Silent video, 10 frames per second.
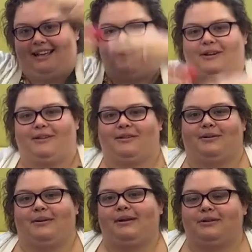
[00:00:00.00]
You can
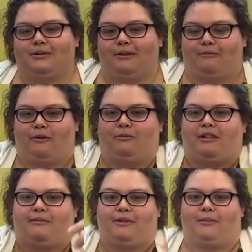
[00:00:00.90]
also do those
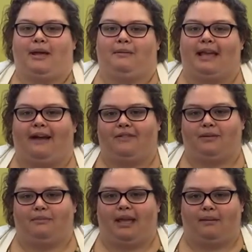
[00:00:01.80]
movements with your baby, have them
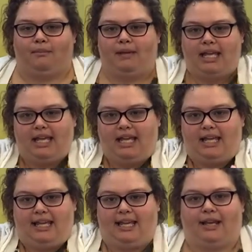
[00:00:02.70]
make
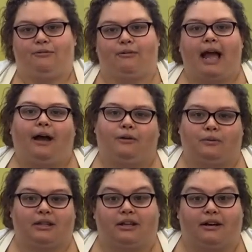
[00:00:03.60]
big and round
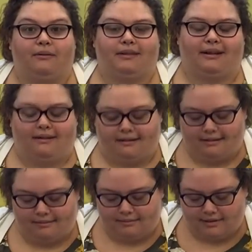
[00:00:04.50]
with their
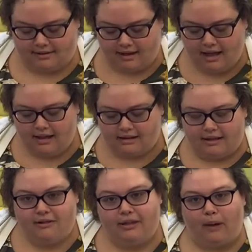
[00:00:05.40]
arms.
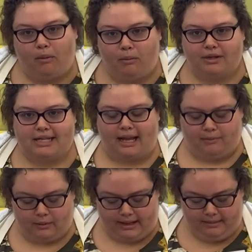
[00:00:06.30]
Let's do that one more time,
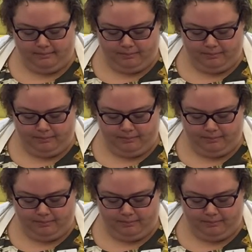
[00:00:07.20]
okay?